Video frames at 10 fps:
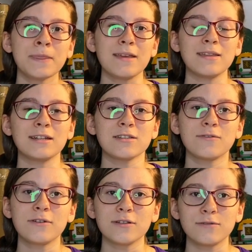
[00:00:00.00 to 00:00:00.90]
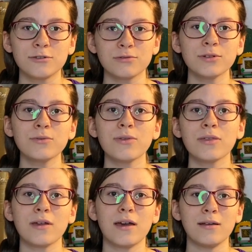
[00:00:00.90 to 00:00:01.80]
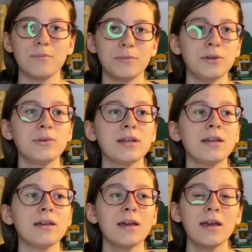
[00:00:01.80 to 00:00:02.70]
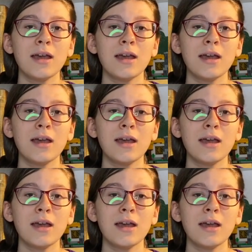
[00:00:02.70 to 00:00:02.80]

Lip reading: and that it's full of truth and beauty